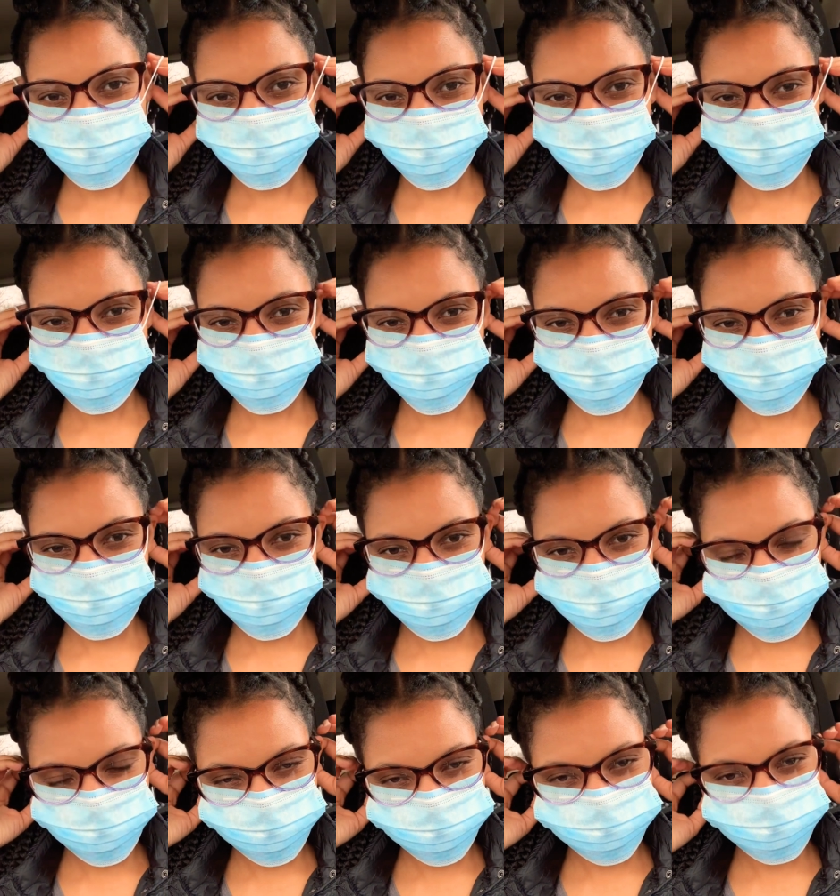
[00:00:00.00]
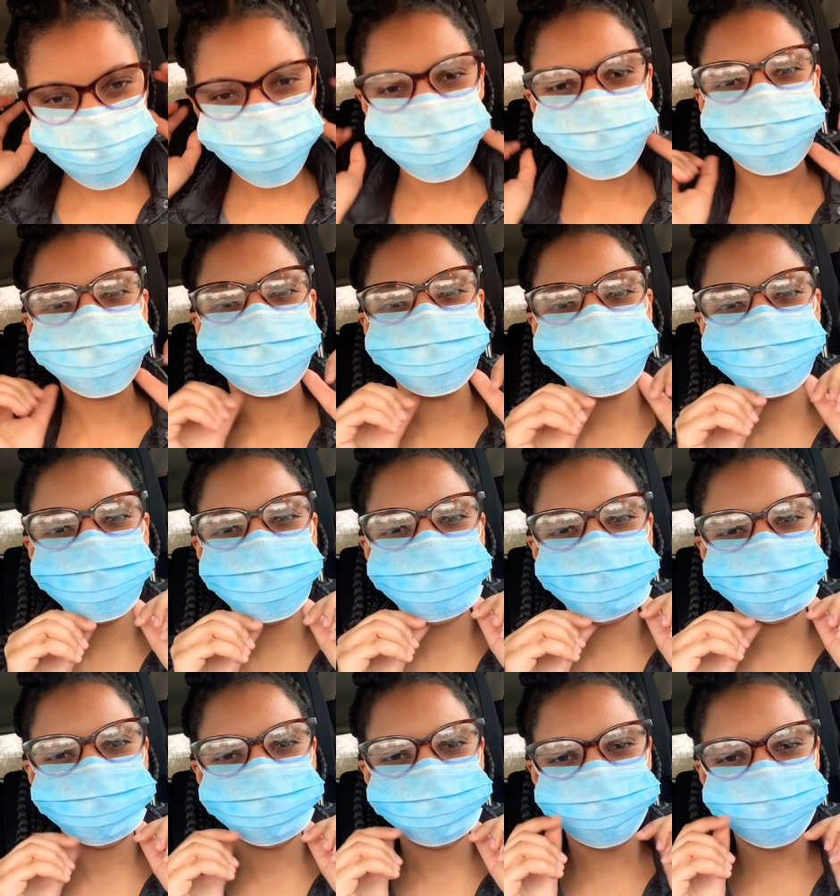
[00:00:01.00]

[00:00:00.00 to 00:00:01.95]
Then you put these over here like that.